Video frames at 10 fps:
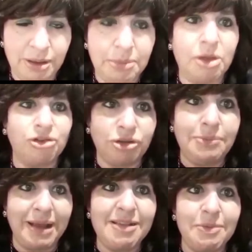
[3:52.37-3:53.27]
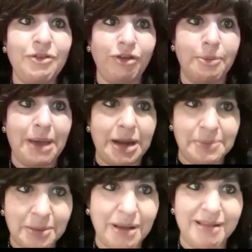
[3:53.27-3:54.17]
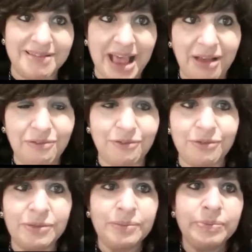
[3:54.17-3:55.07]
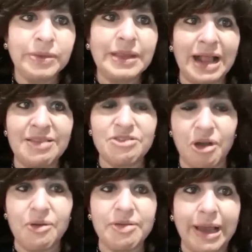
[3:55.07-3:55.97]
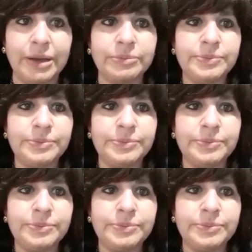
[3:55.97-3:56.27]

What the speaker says: because she makes me feel bad about myself, that's tsaras ayin.